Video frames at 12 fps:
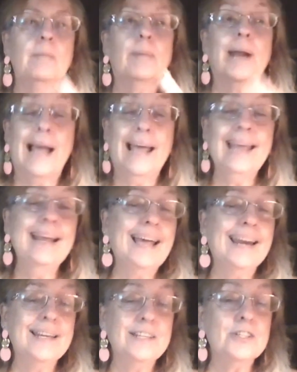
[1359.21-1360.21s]
but I
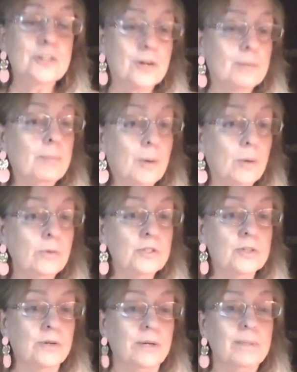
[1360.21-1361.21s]
got it to scrub
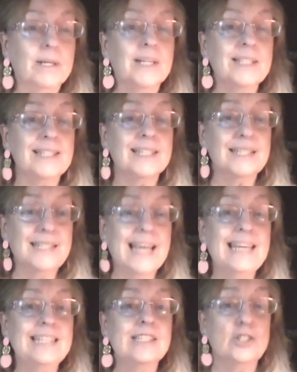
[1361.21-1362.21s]
upholstery because it's a
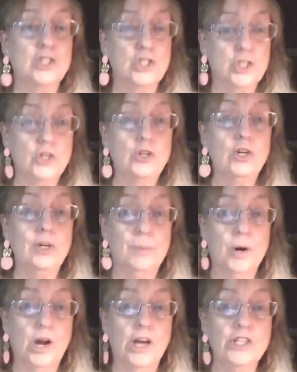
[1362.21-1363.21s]
nice sturdy
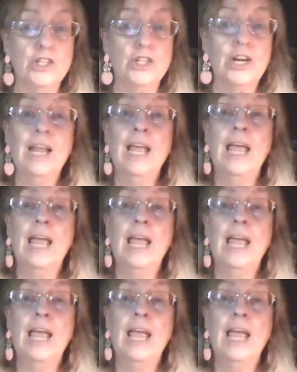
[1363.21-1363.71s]
brush